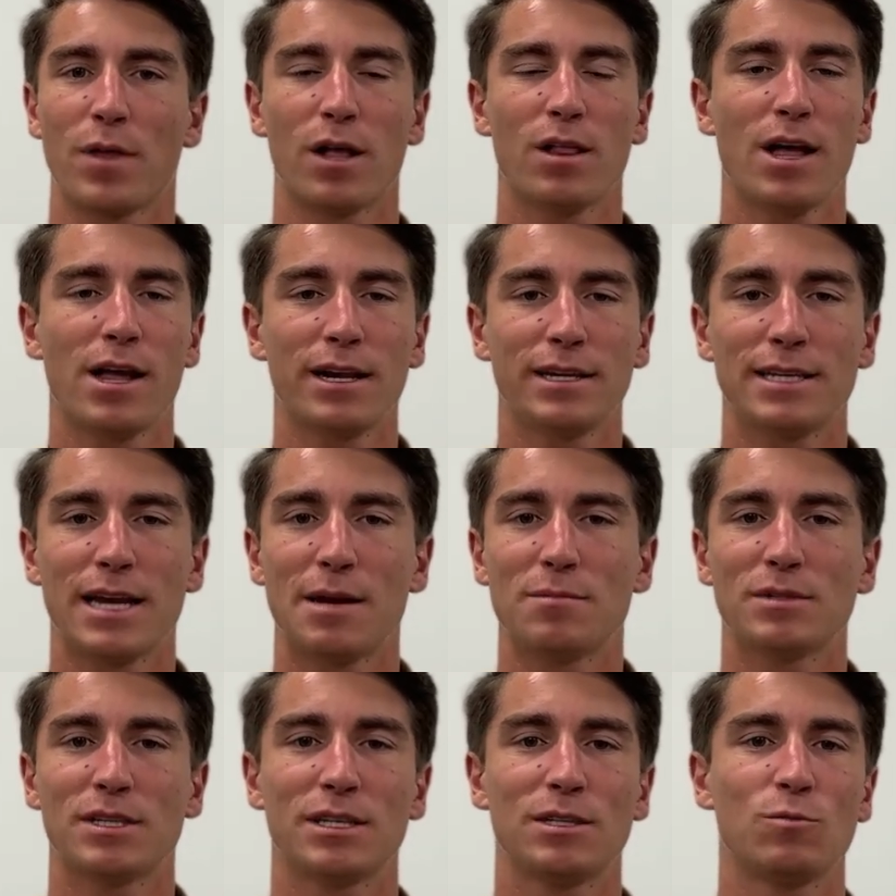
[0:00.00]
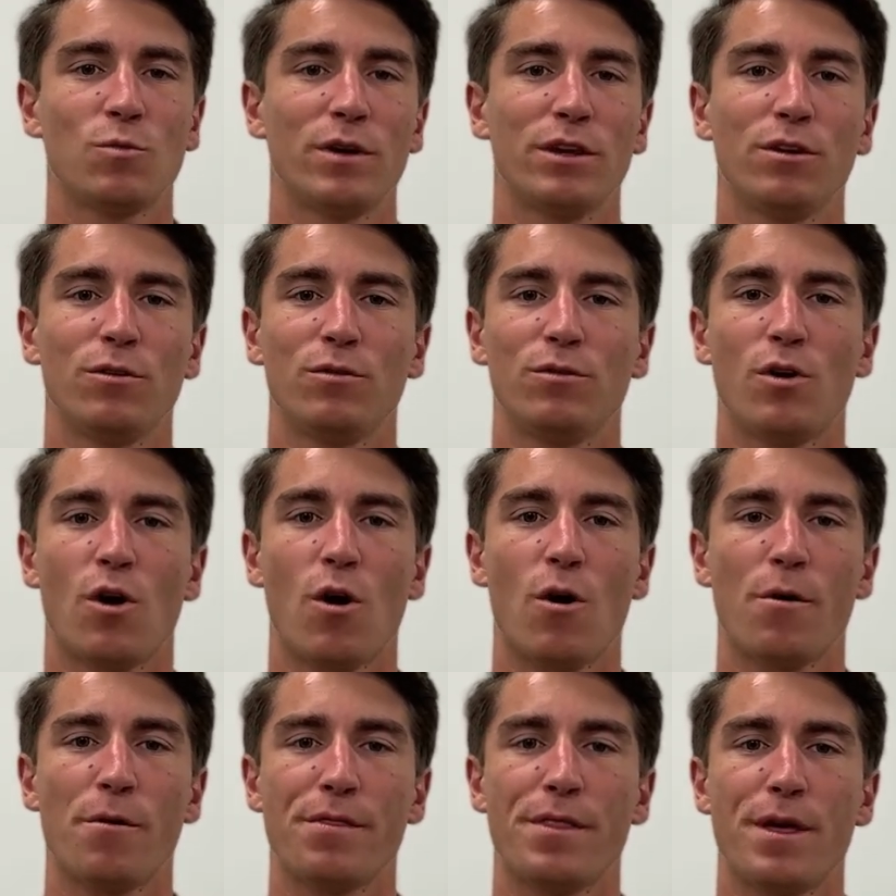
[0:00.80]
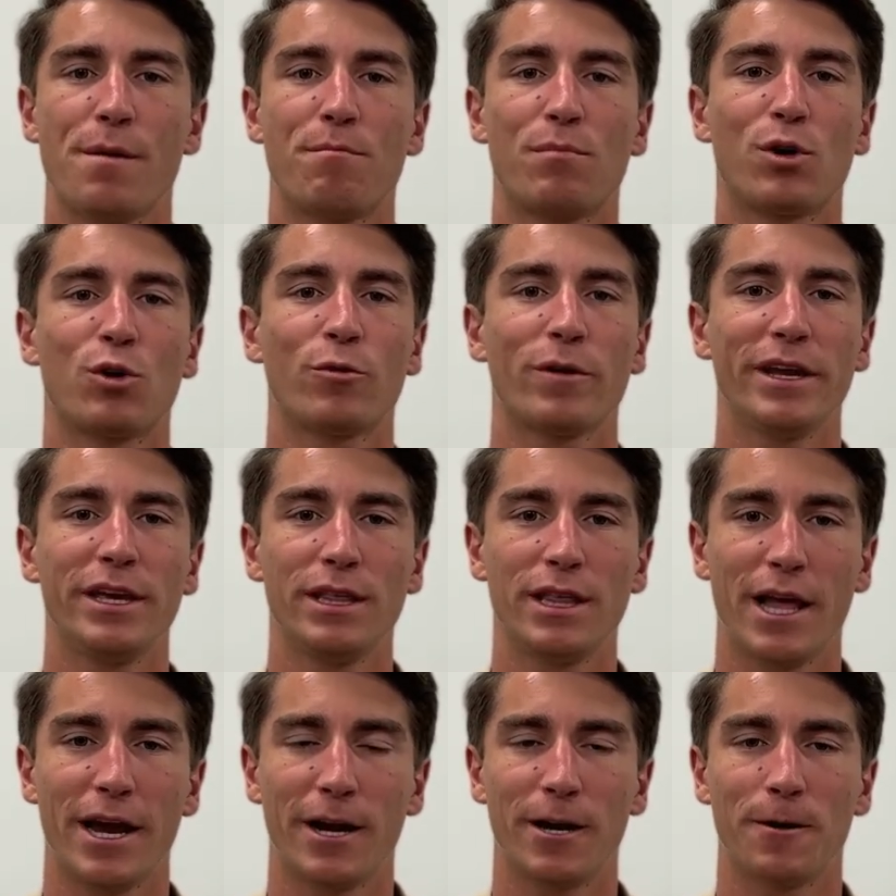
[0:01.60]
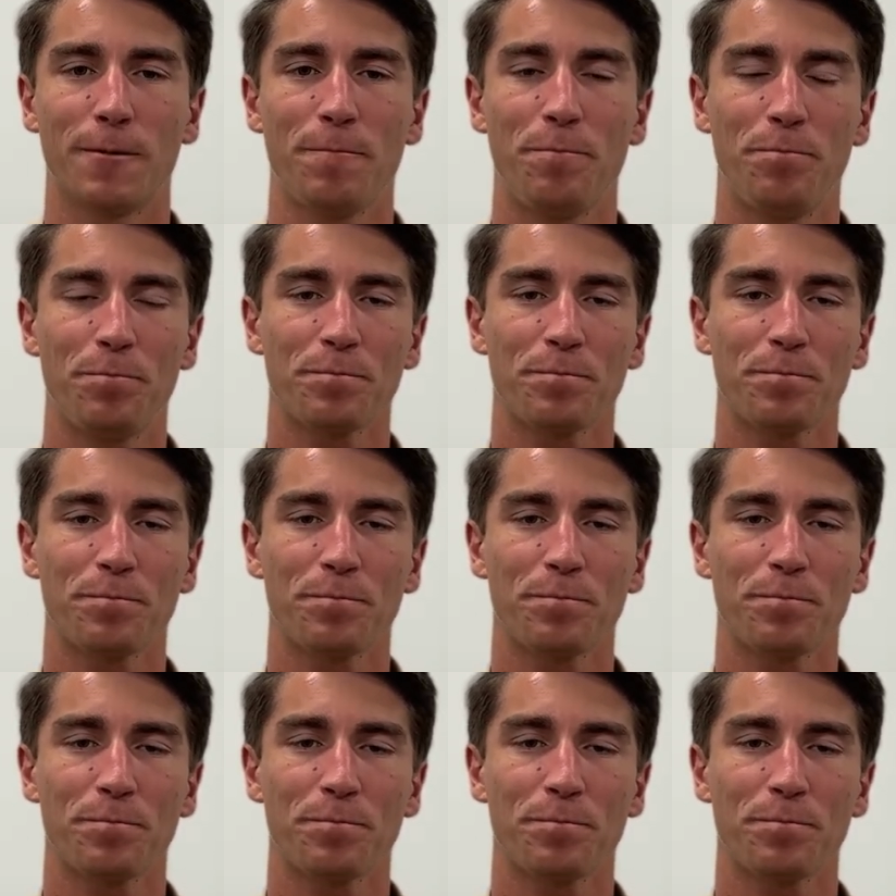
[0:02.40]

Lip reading: A lot of times this is what you'd call the marine layer.